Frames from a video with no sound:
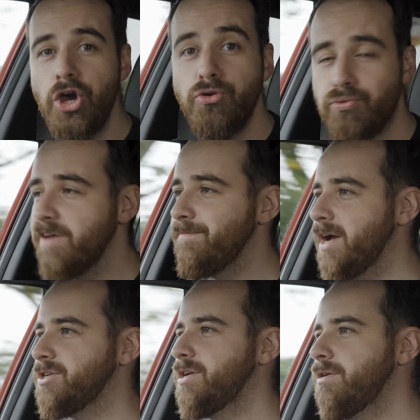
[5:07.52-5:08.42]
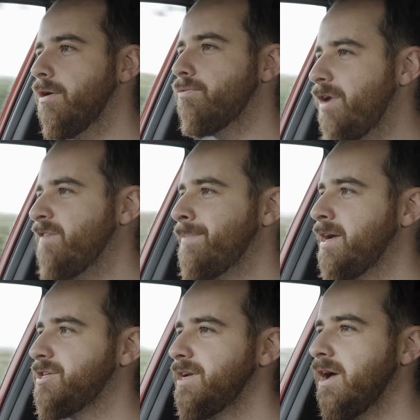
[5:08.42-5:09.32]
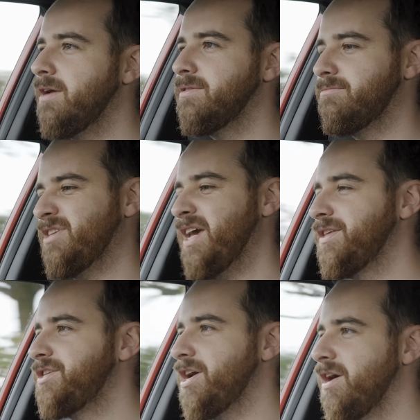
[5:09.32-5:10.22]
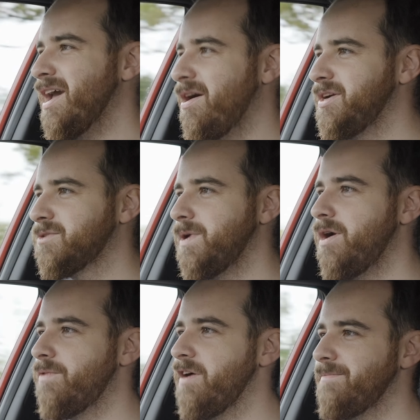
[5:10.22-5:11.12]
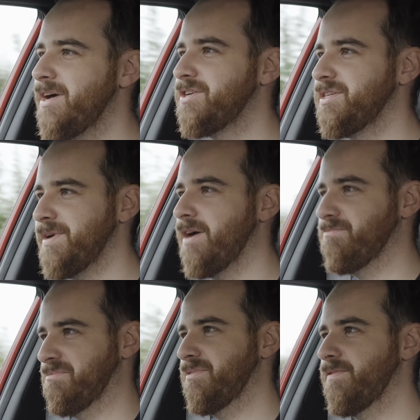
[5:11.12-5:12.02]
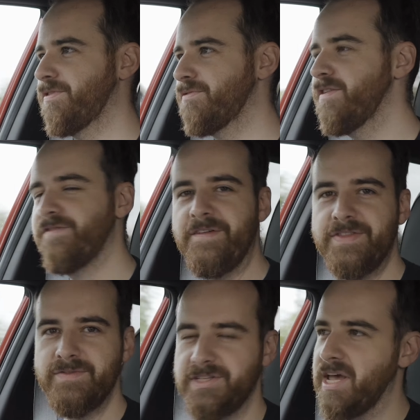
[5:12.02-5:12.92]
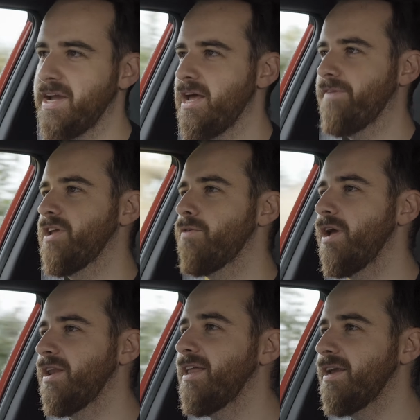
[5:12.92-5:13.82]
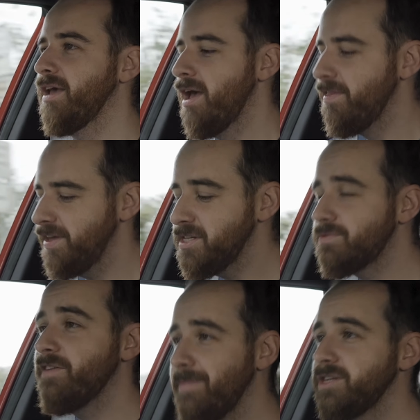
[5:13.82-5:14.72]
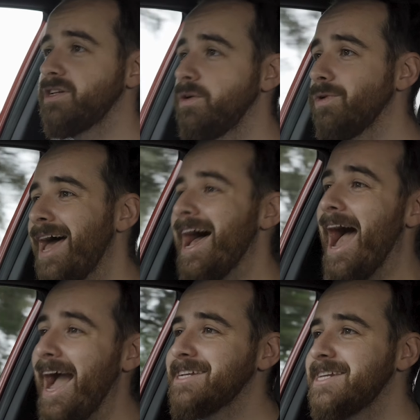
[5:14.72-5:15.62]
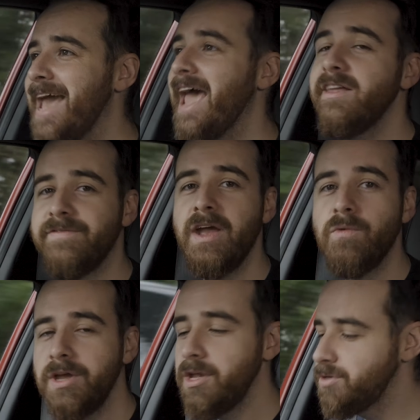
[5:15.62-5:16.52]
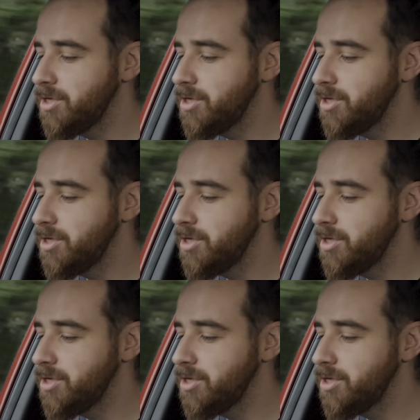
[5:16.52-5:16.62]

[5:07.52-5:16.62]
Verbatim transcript: good rev matching, not rev matching like, say, the G R Yaris, where it rev matches about three-fifths of a second after you really need it. This is rev matching that will actually elevate what you